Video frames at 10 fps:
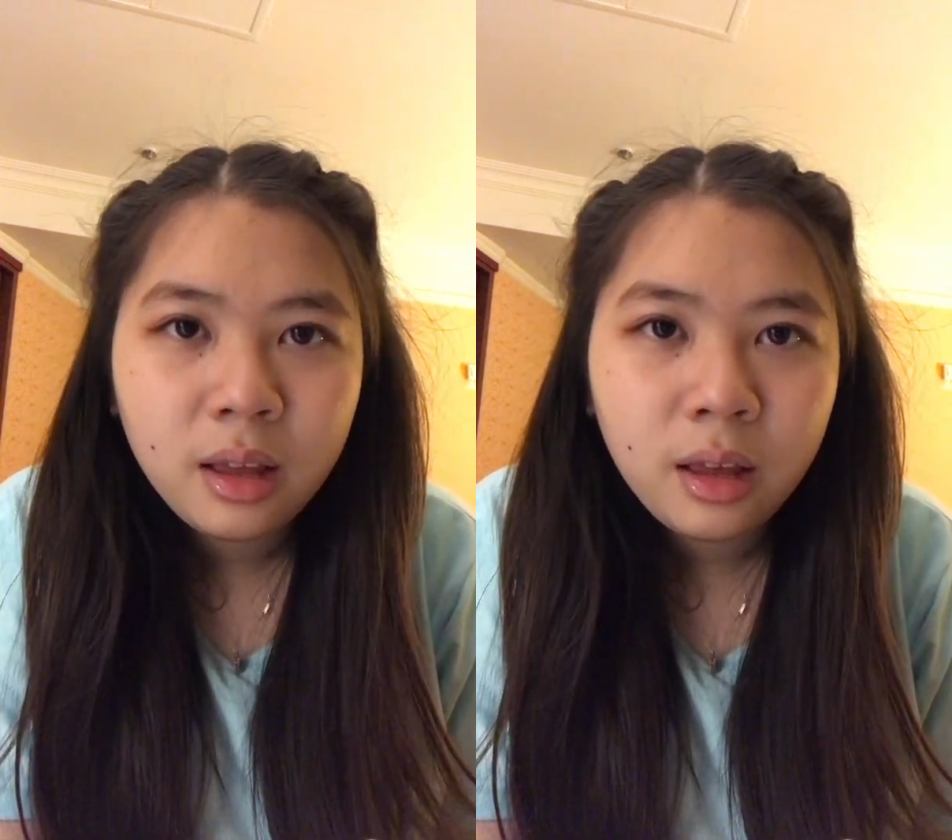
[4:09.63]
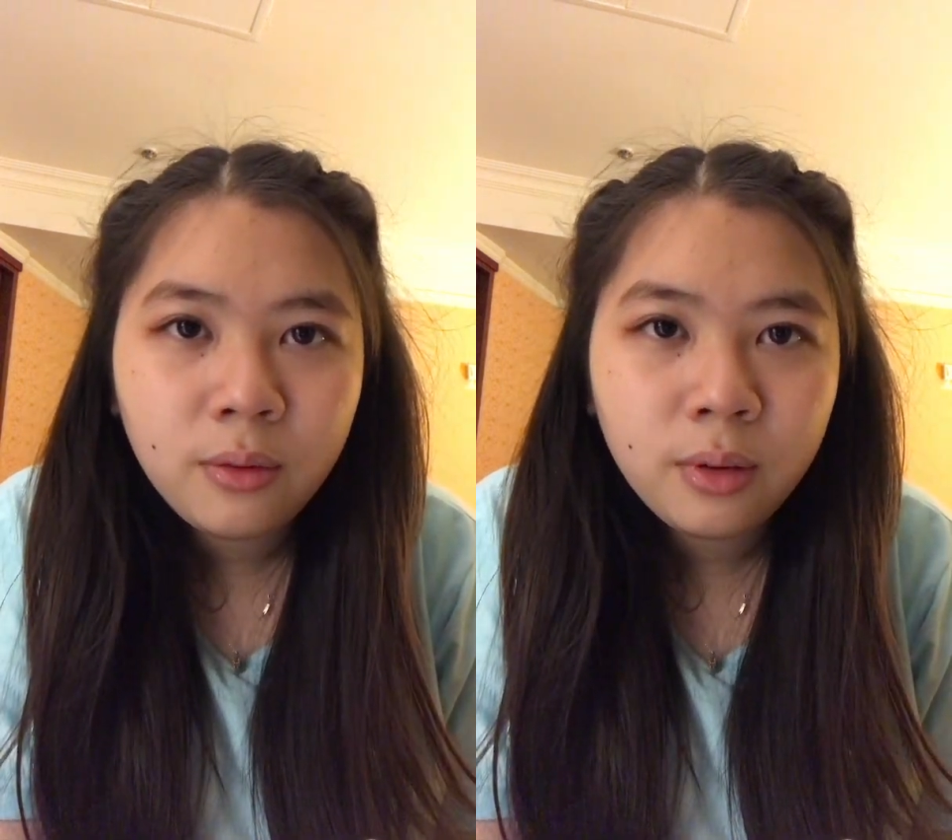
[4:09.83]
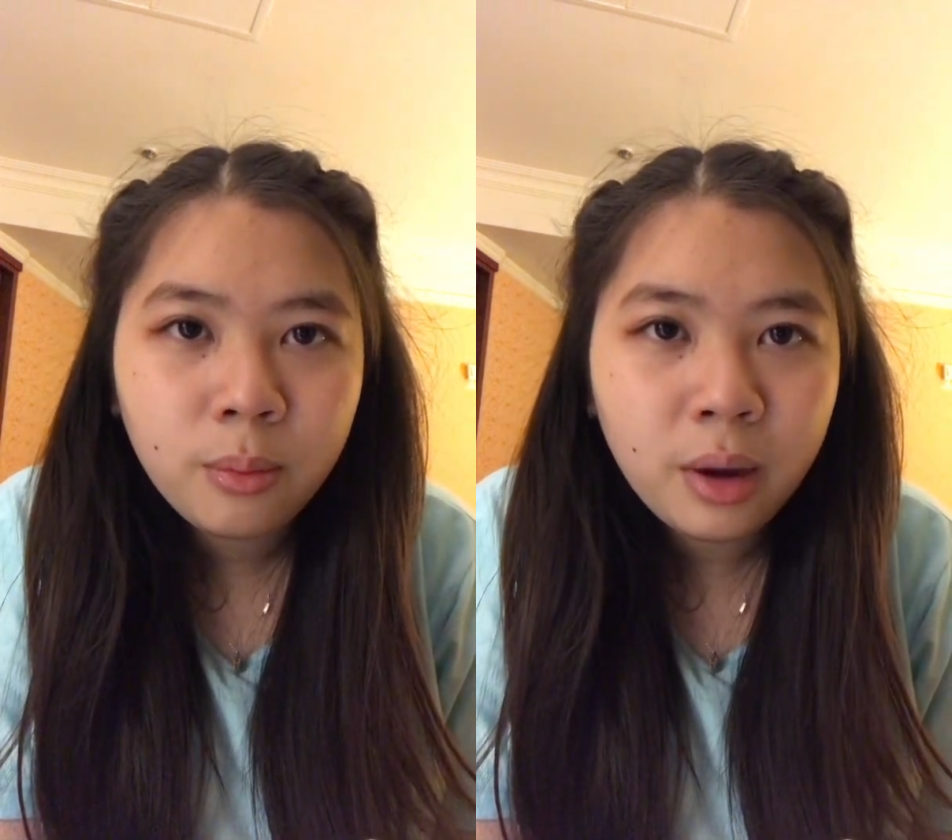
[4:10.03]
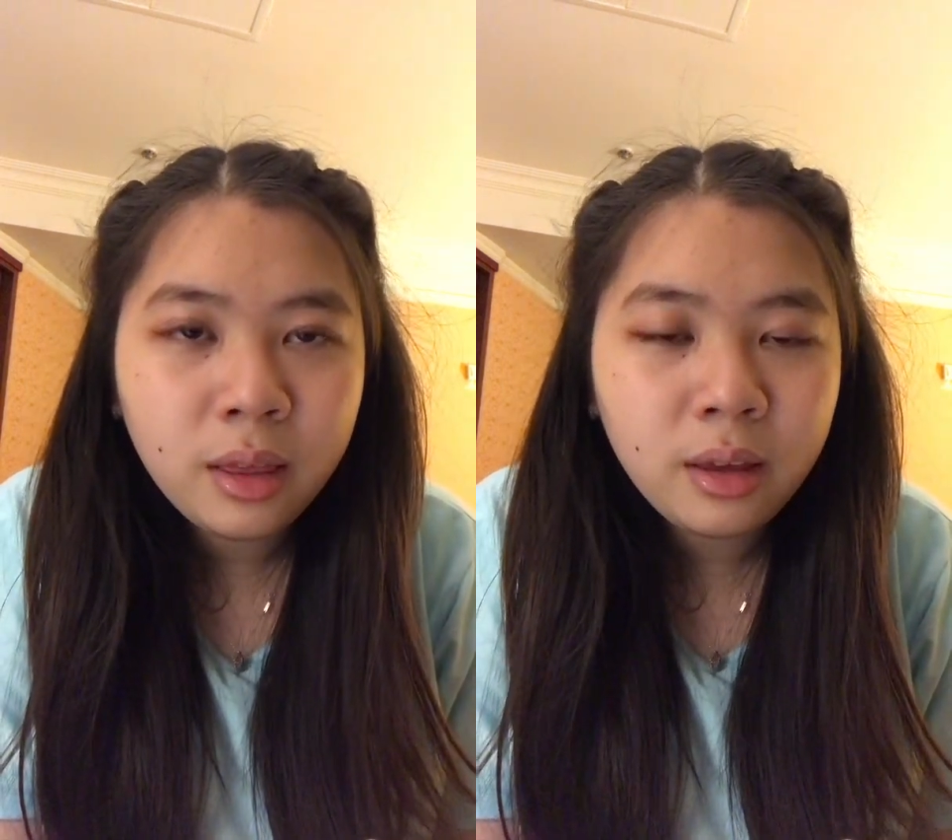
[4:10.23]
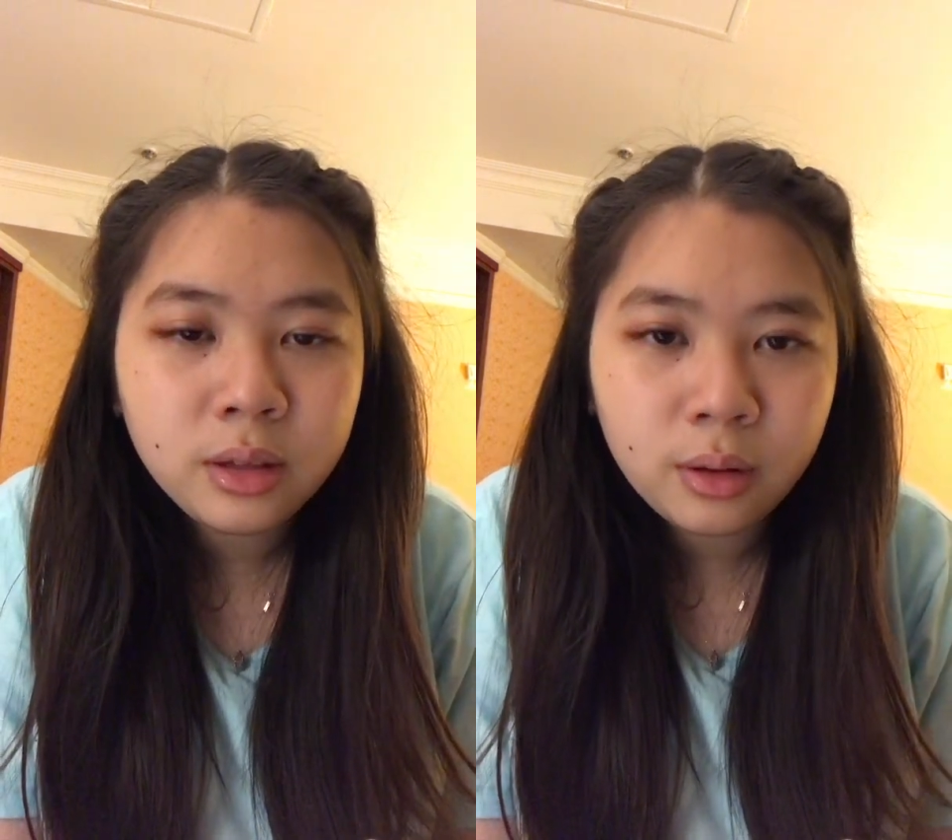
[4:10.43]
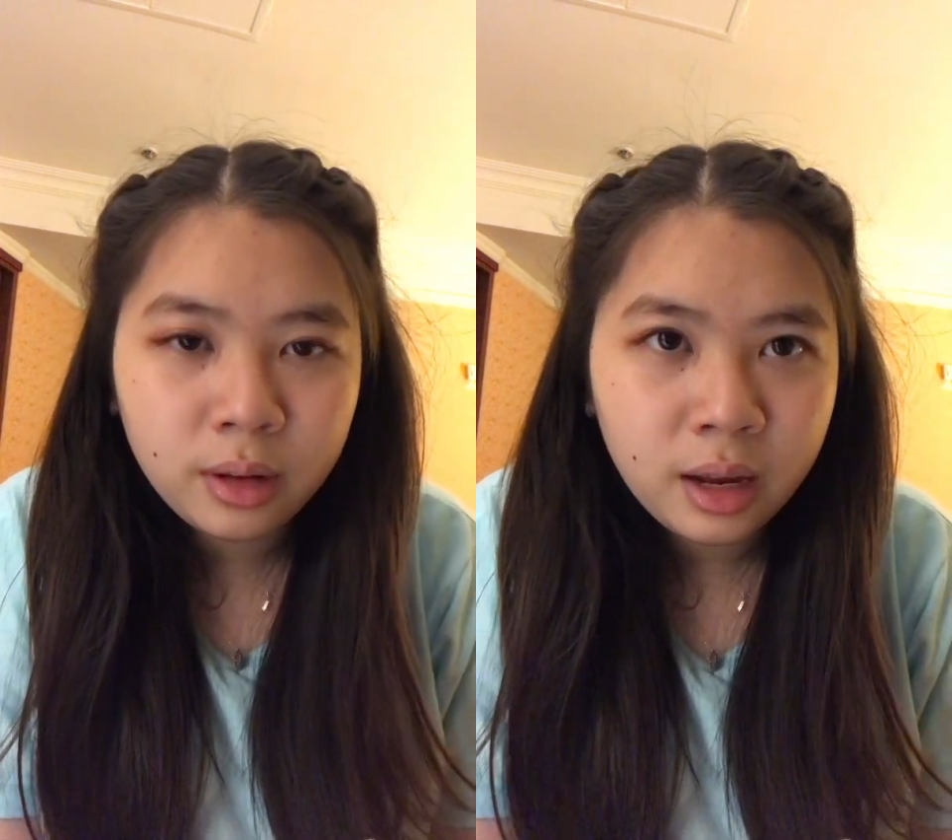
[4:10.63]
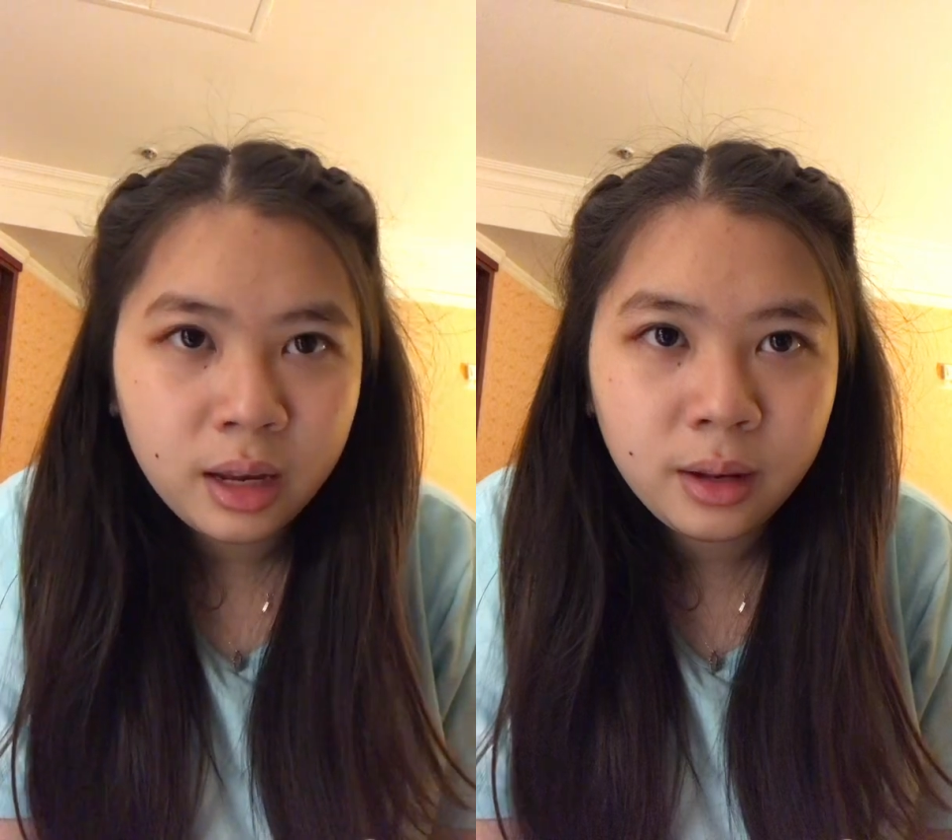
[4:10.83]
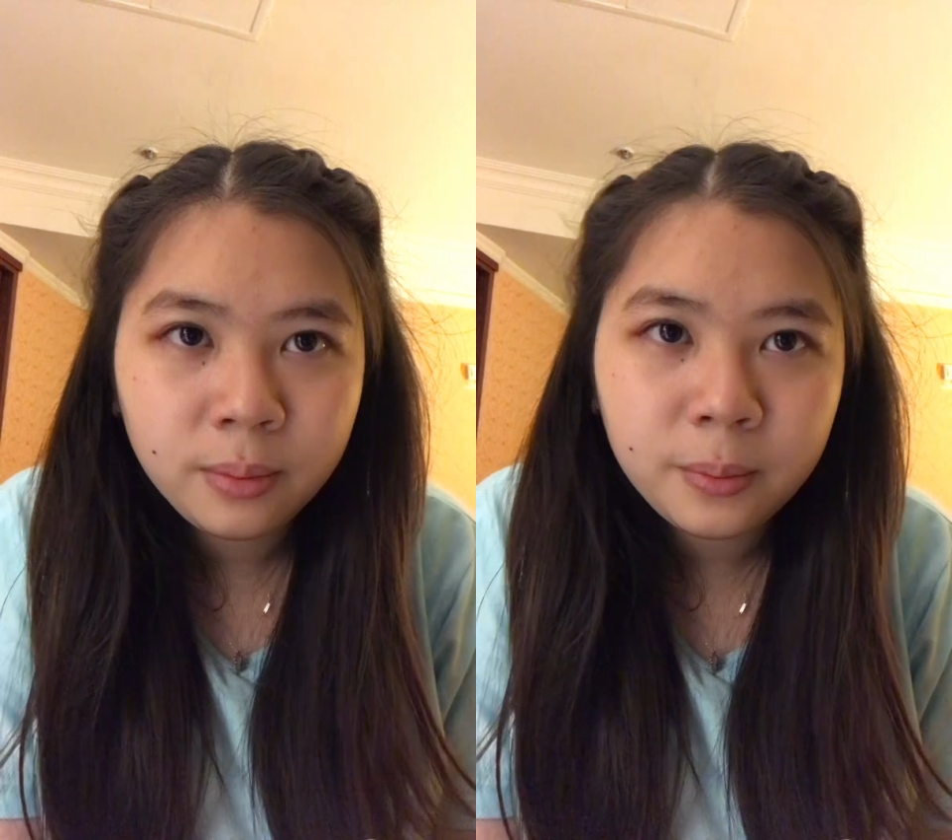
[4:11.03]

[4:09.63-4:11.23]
even buy things online.